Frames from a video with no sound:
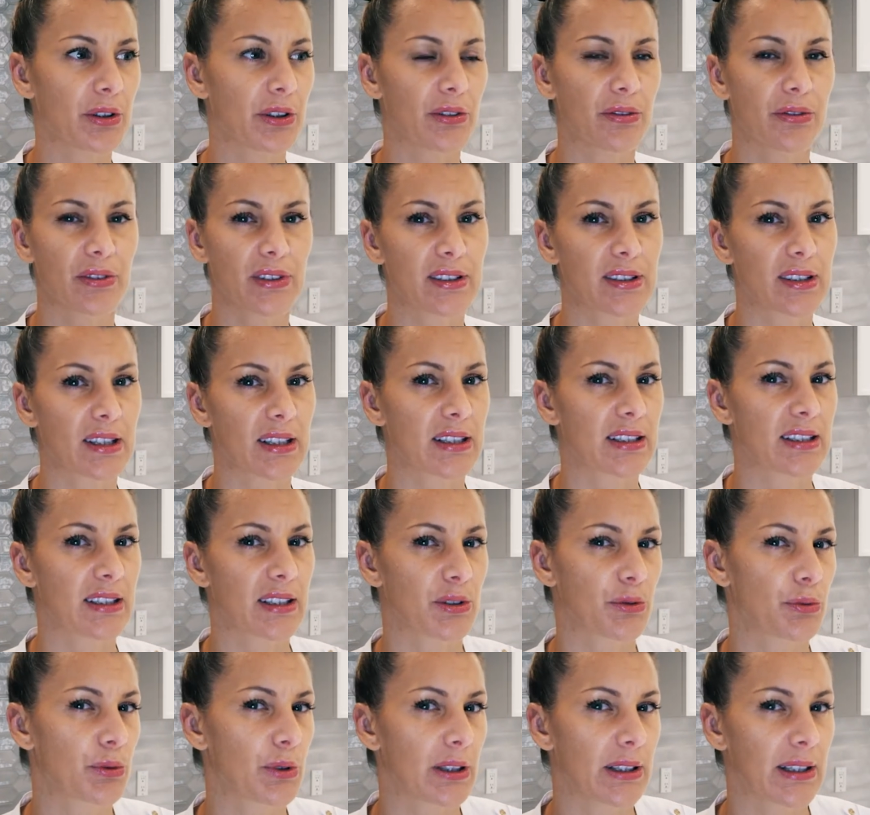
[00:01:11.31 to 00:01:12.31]
Is
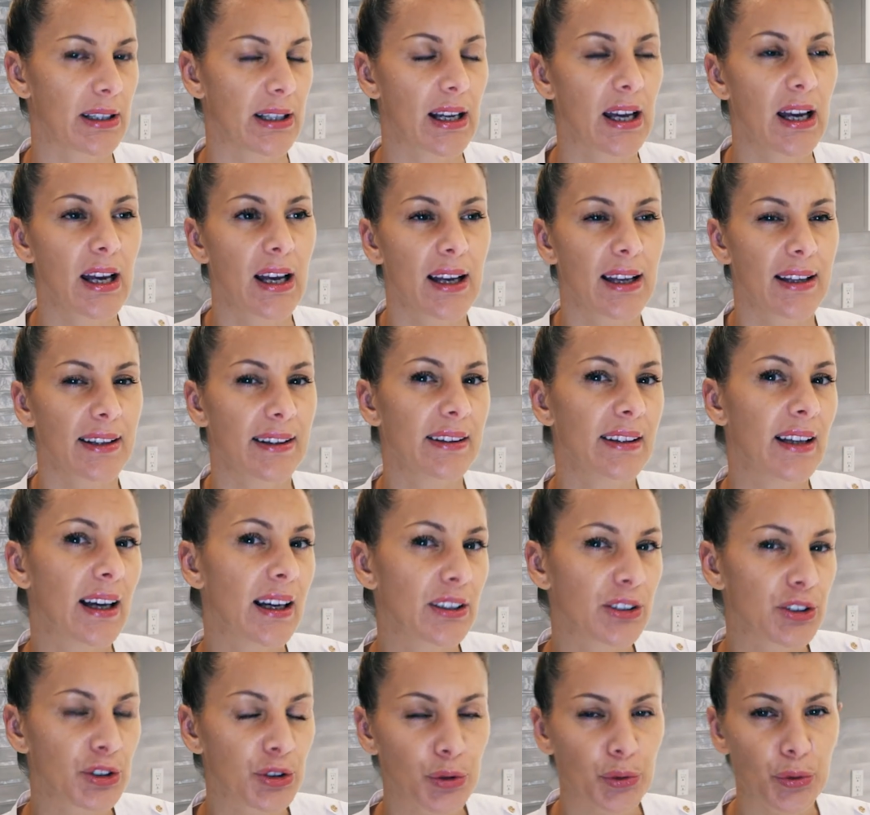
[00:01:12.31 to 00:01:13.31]
it really
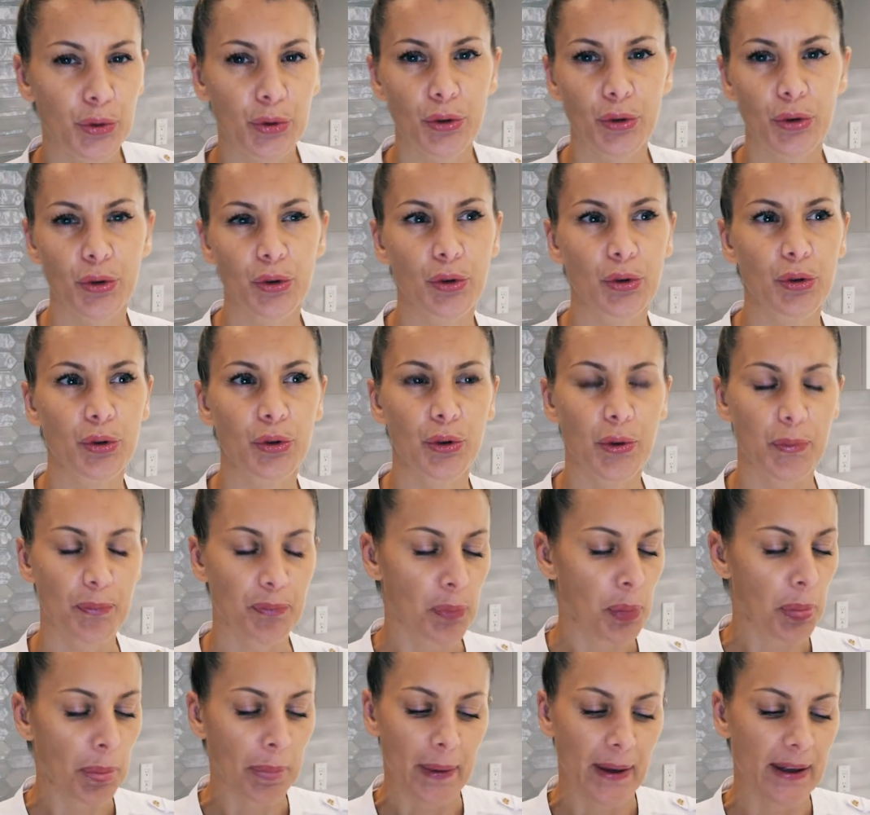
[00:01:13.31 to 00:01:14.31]
natural?